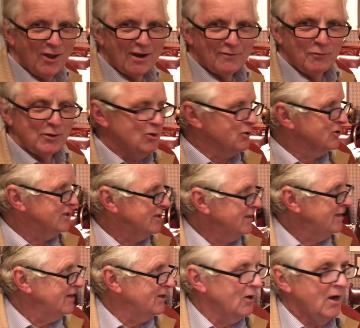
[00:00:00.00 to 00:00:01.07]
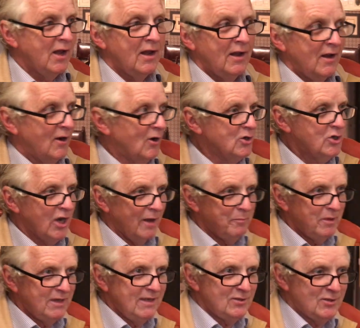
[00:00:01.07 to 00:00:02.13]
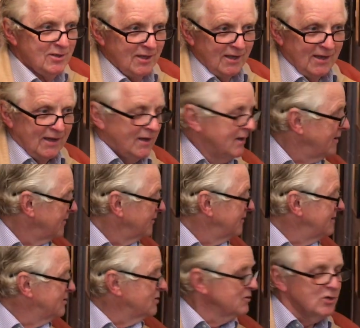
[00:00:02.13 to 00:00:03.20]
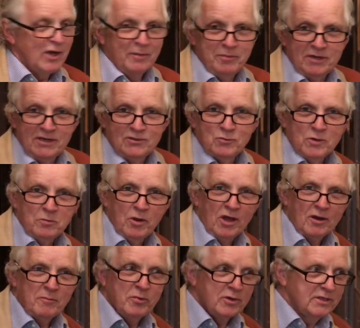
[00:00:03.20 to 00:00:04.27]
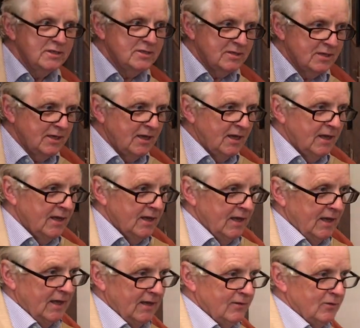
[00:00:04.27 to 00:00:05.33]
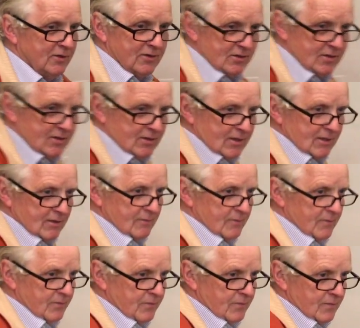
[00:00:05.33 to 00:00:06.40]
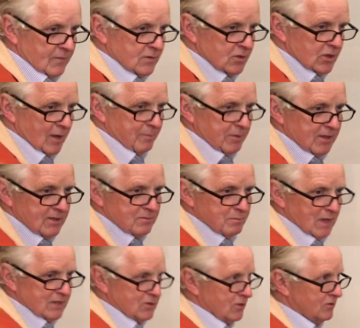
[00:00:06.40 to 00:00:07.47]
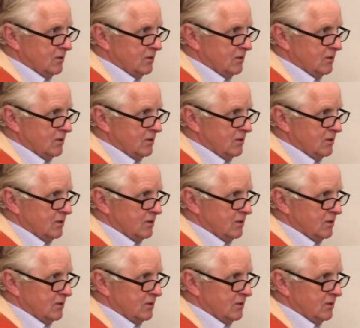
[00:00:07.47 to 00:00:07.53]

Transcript: what you're seeing here are Japanese. These are Japanese woodblock prints, and there's Japanese mezzo